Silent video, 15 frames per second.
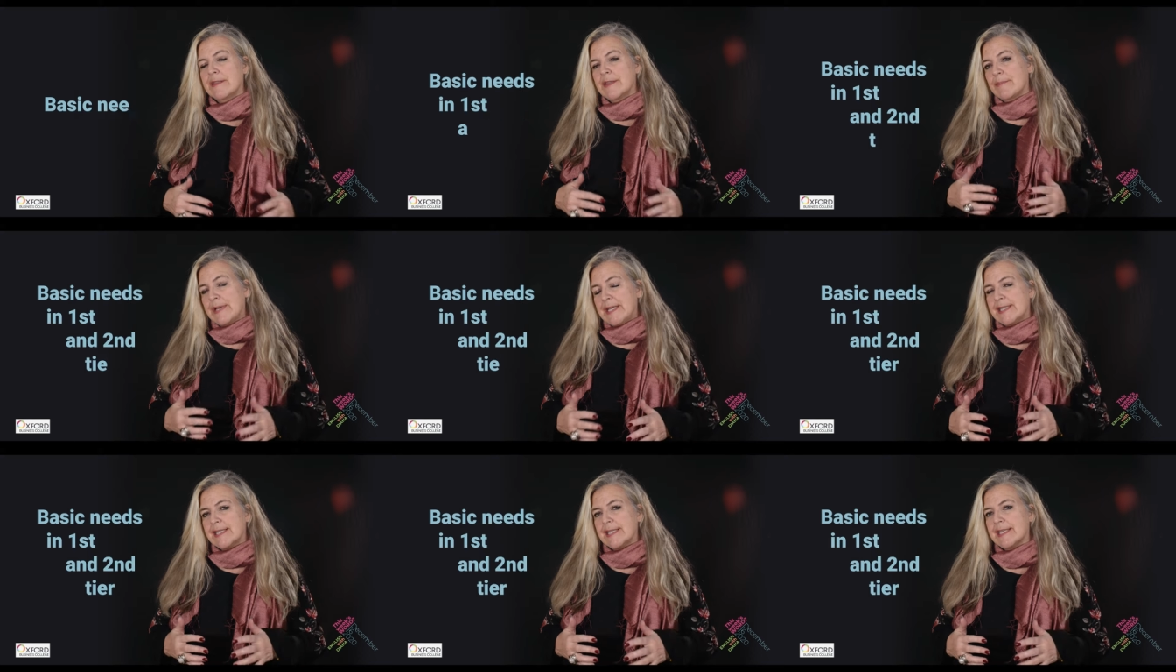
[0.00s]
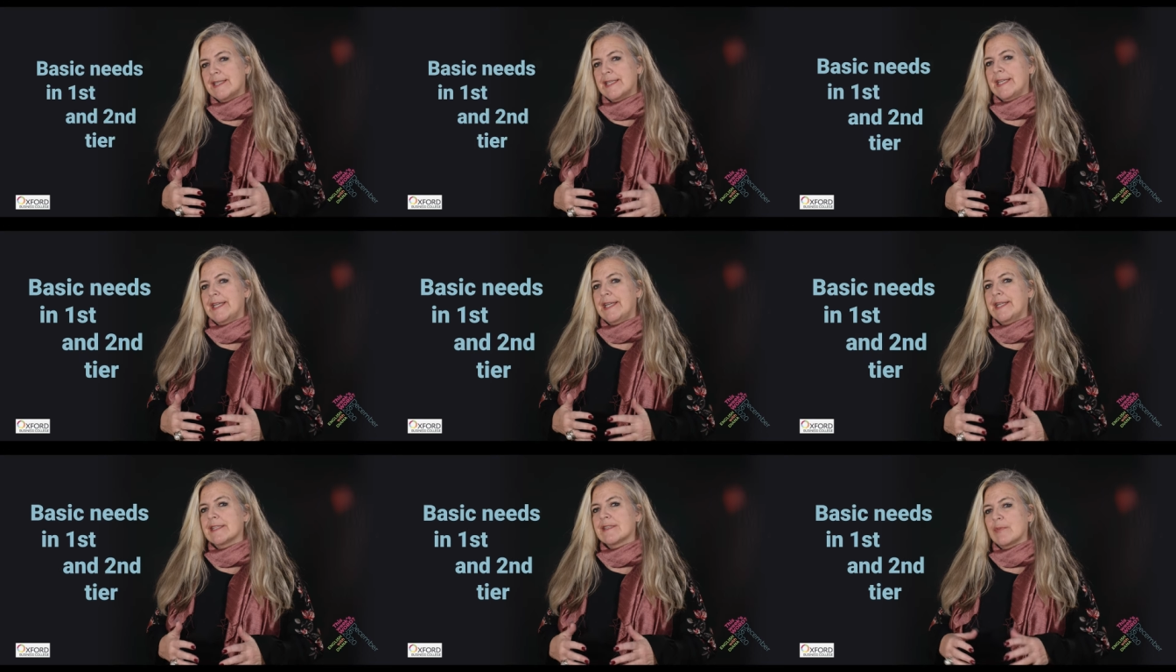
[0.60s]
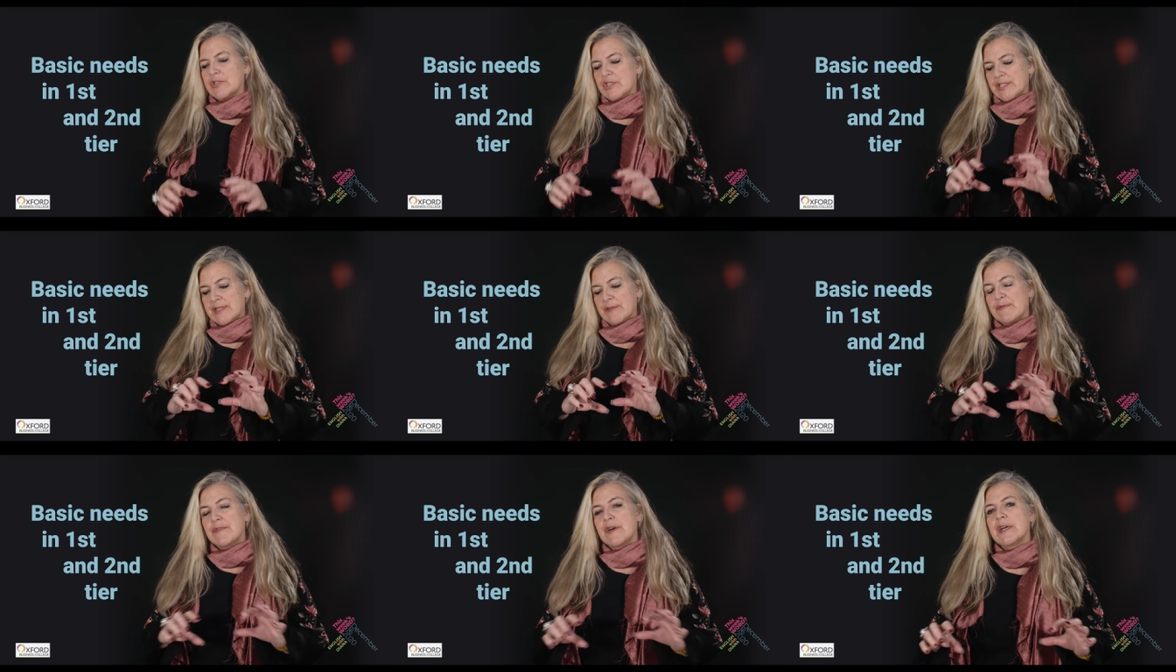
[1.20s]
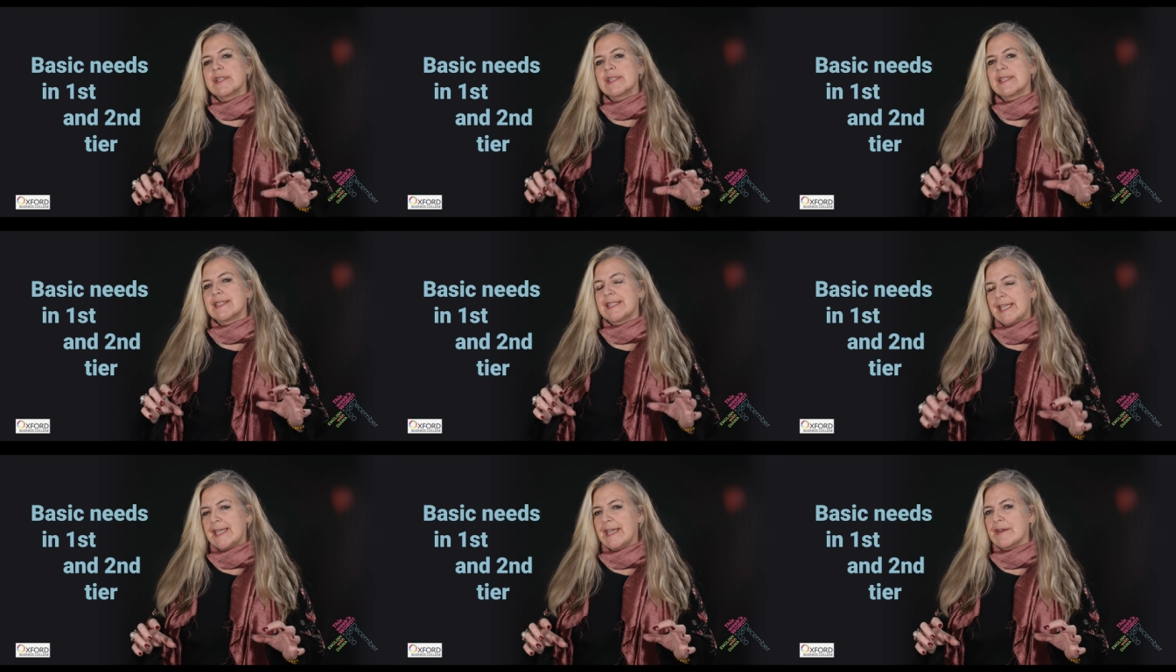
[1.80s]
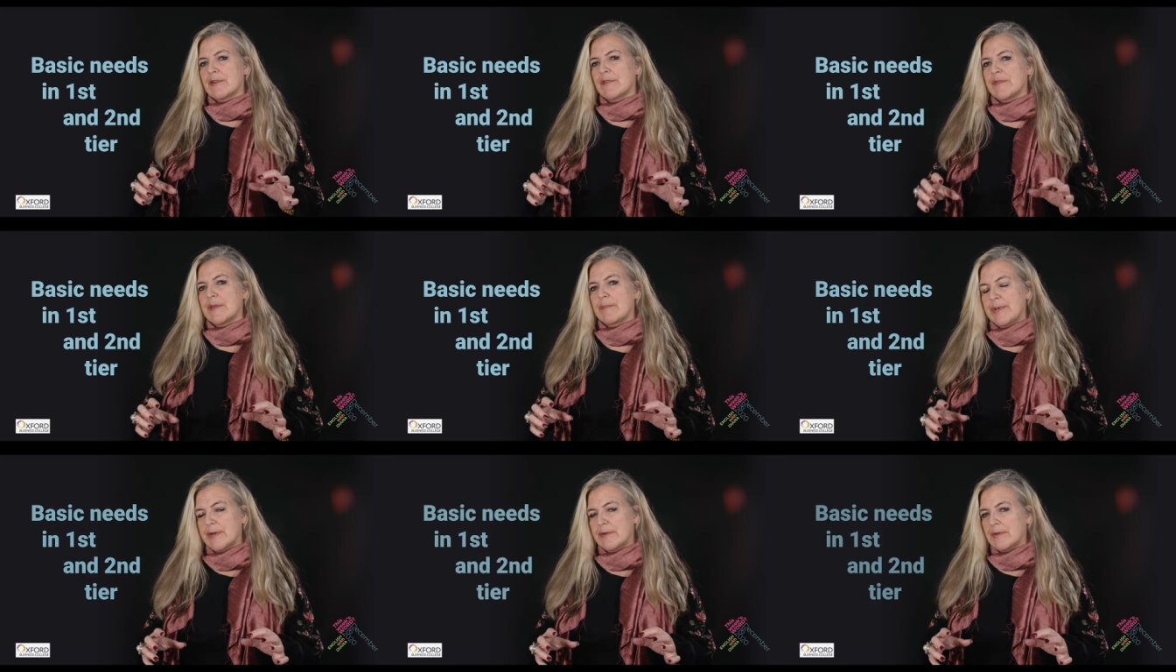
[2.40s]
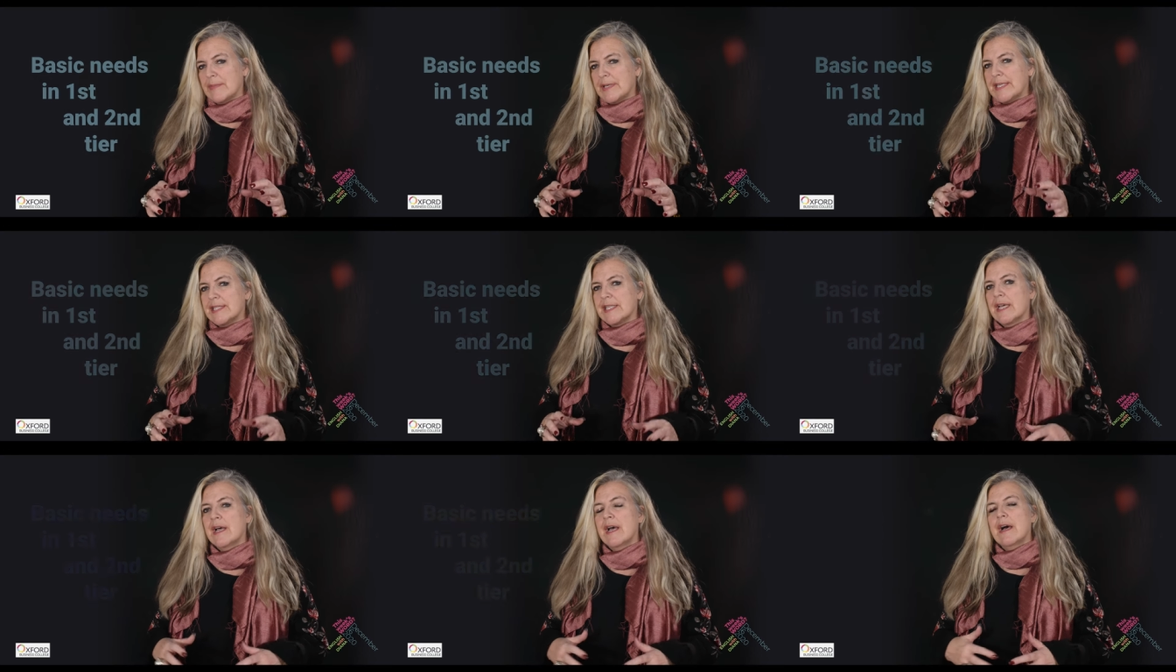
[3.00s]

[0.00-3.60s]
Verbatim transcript: The basic needs, which is the first tier of the pyramid,